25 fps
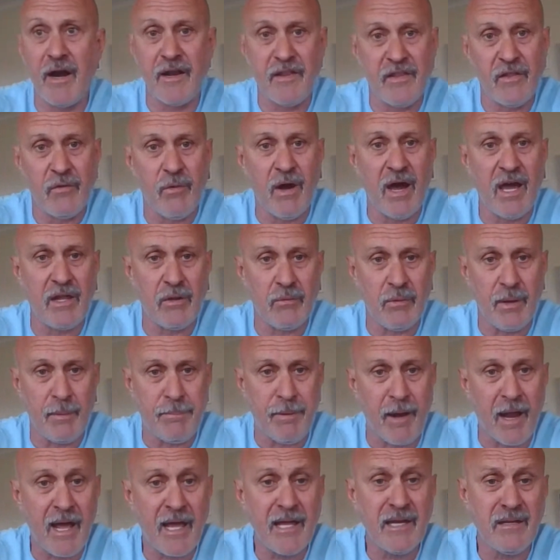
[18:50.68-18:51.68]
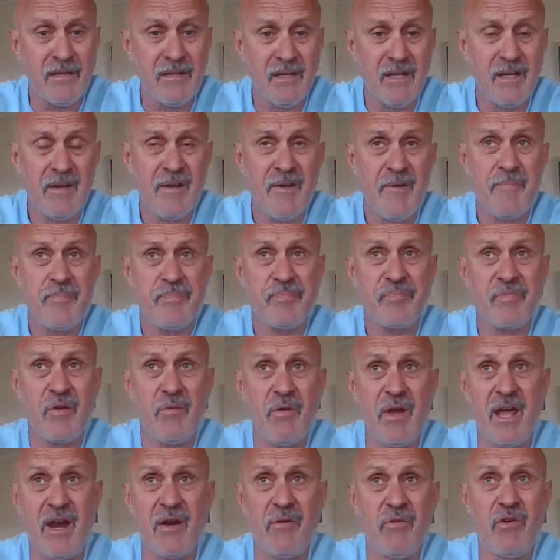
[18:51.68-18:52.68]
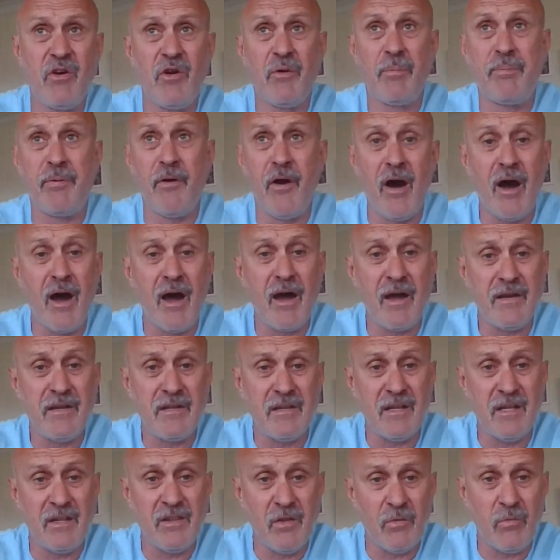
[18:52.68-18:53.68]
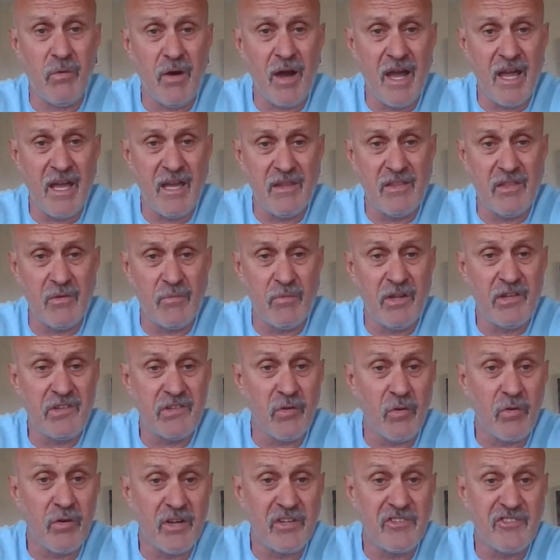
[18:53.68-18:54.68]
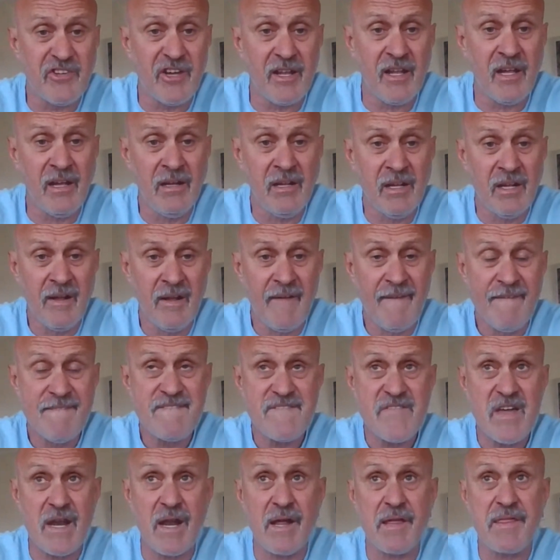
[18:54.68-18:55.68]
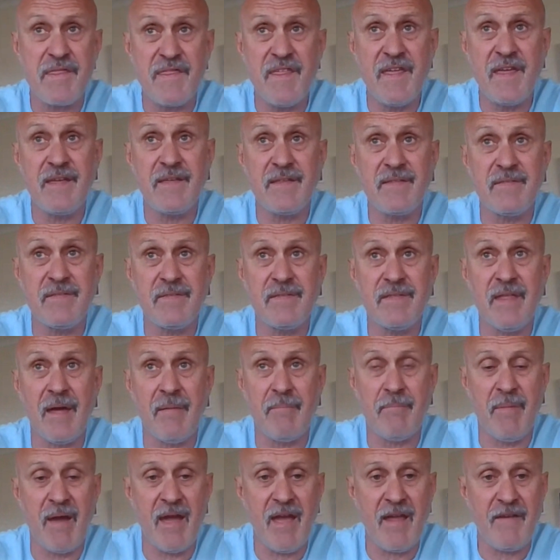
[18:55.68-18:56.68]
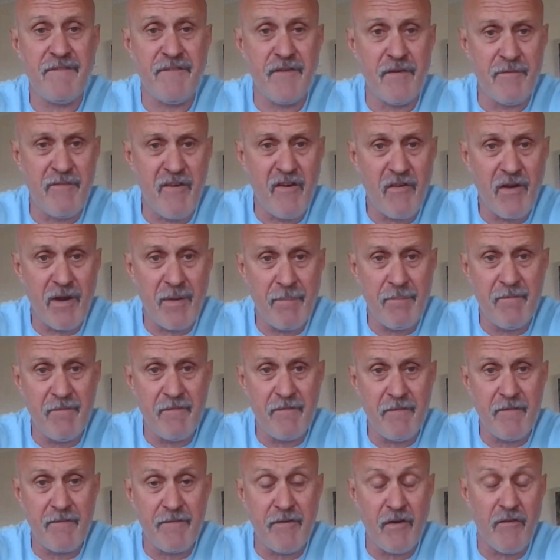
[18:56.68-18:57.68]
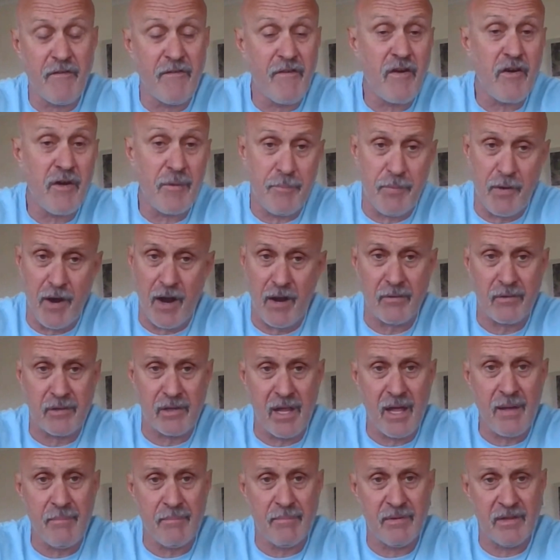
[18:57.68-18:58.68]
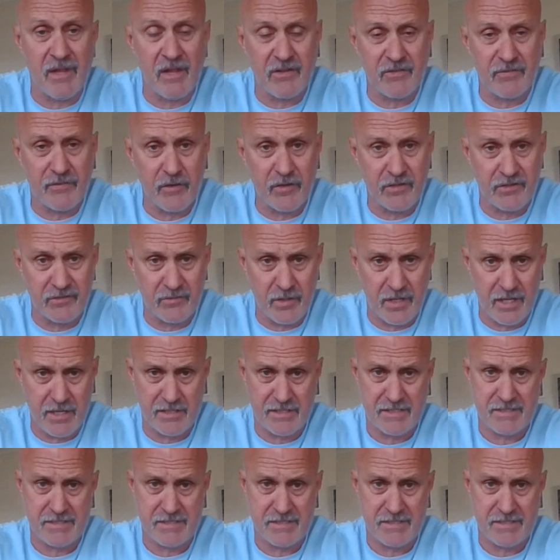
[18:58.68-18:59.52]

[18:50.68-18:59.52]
in the way that we played. We had a real pride in the way that we saw each other. And I think that made for a very proud club in those first 3 years.